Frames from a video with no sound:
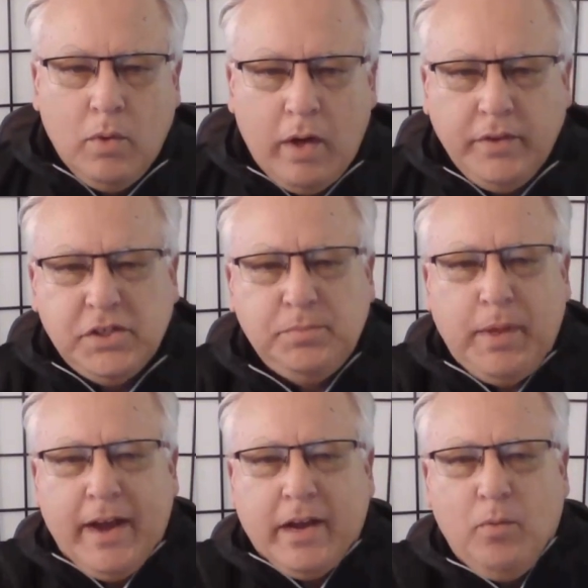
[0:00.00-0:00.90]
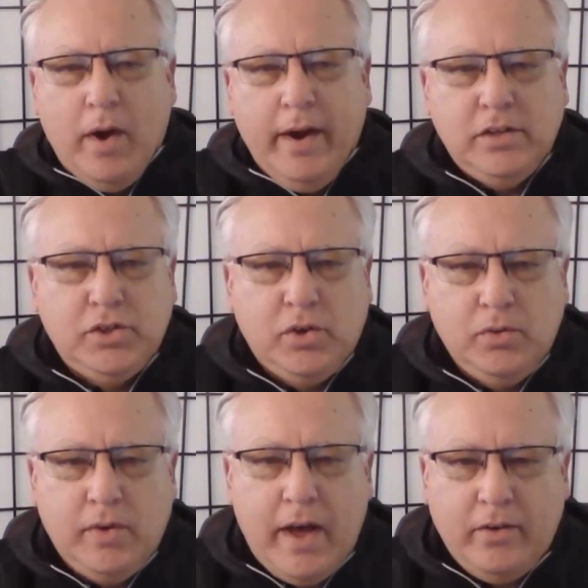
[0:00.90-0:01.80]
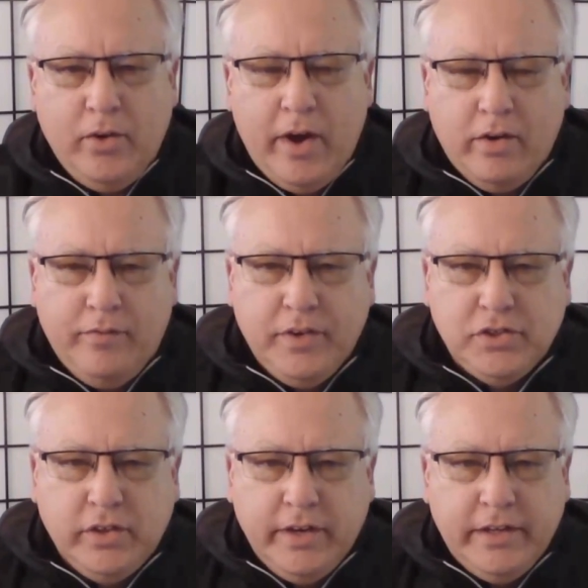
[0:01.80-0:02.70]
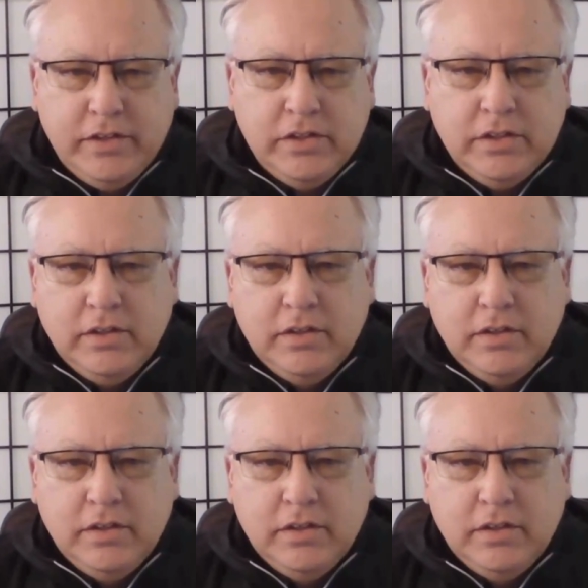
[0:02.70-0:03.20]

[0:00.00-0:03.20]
Well, this is black and white, so I don't know how official it is.